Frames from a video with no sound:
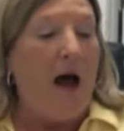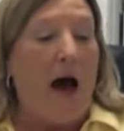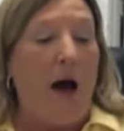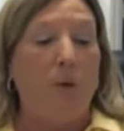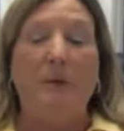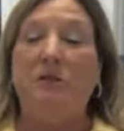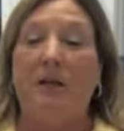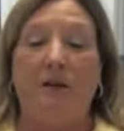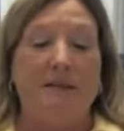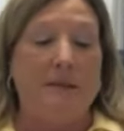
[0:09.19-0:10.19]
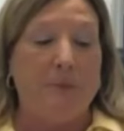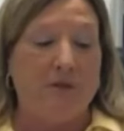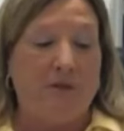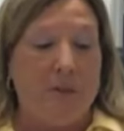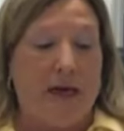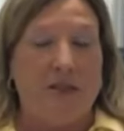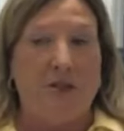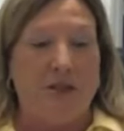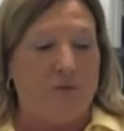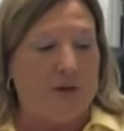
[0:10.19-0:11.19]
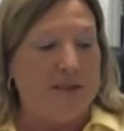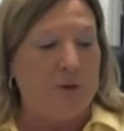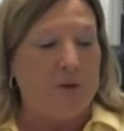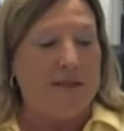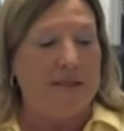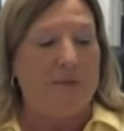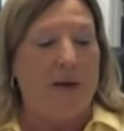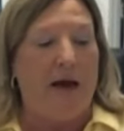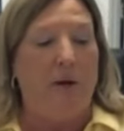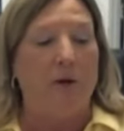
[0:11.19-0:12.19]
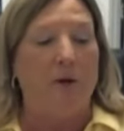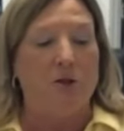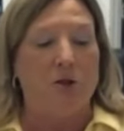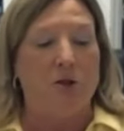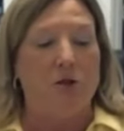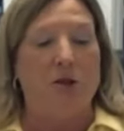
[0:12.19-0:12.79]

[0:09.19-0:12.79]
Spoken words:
I will be sharing some information and resources about how your church